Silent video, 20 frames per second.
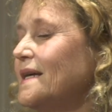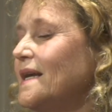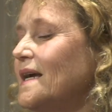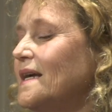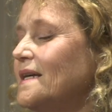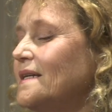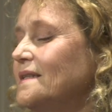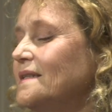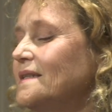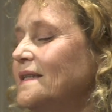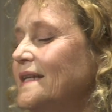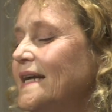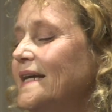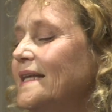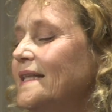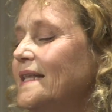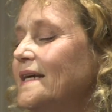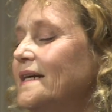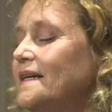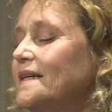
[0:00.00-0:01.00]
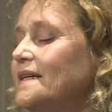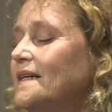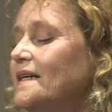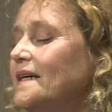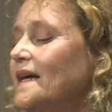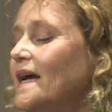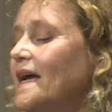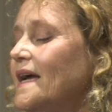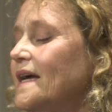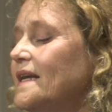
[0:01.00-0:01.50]
and I laid
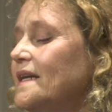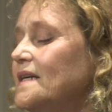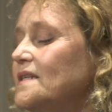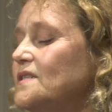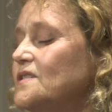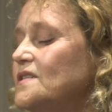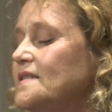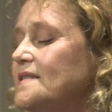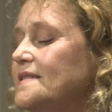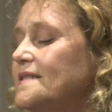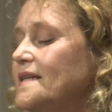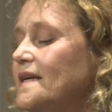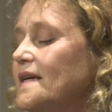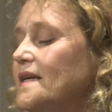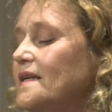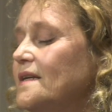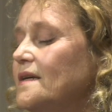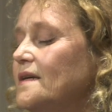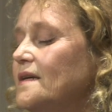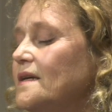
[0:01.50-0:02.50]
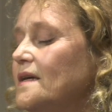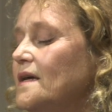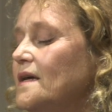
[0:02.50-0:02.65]
there and I just said,